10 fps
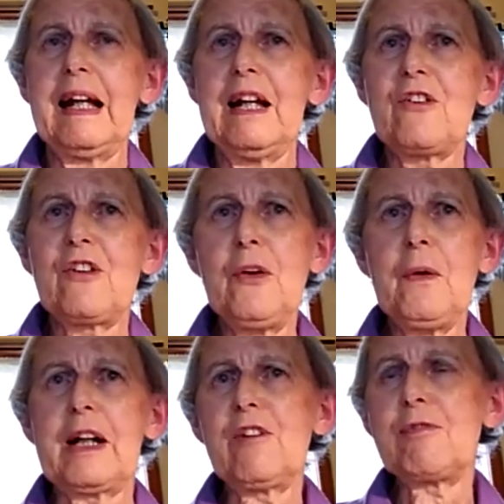So a
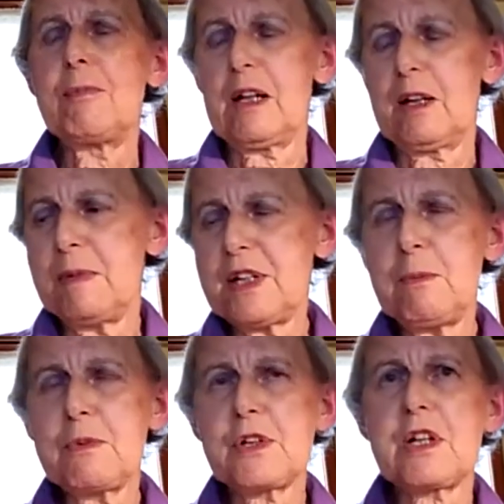government committee
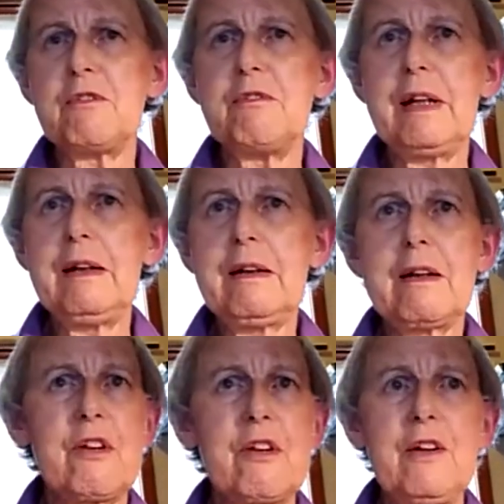was convened,
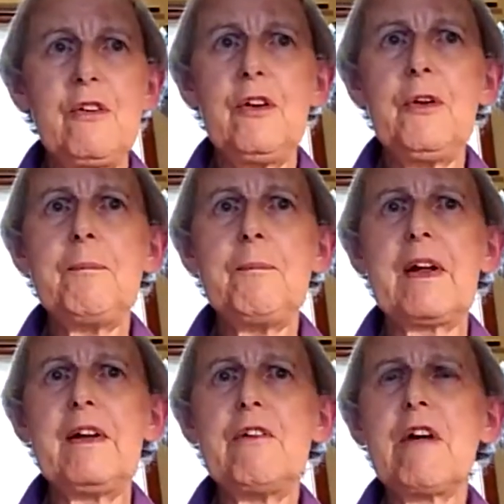as they do,
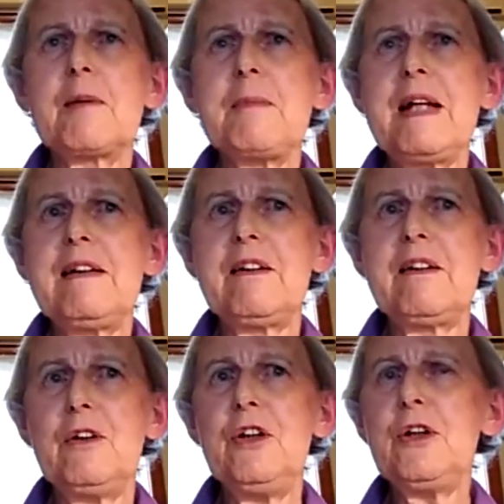and it recommended
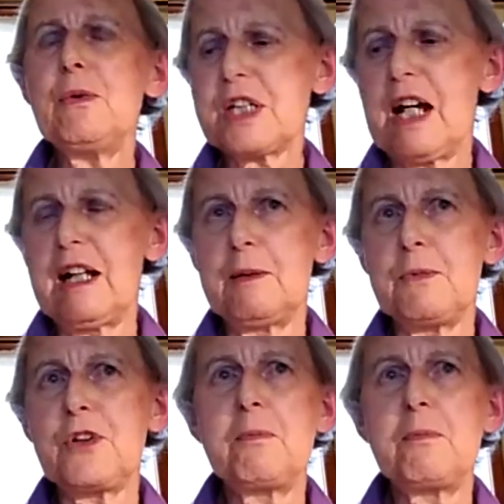that new asylums
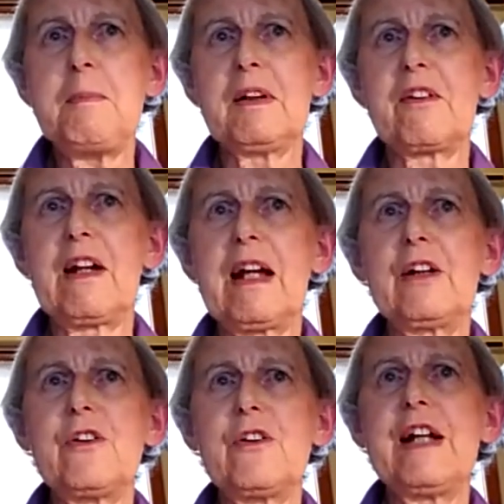should be built in
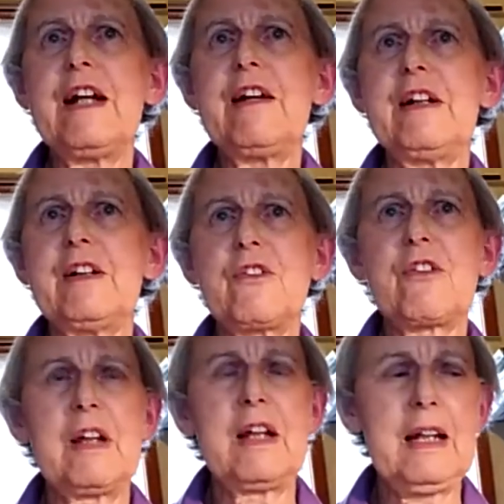country
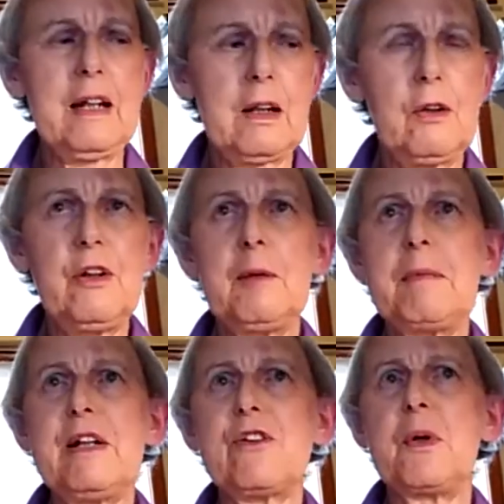areas, including
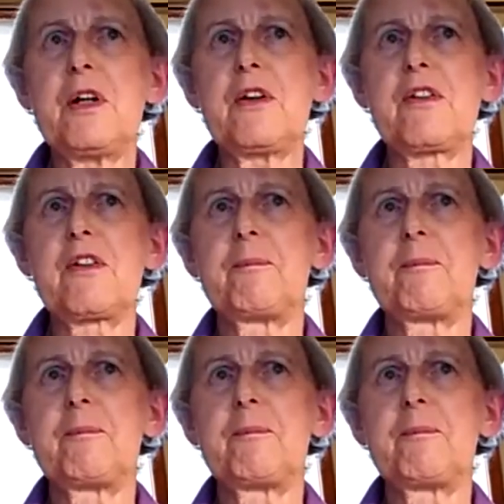Beechworth.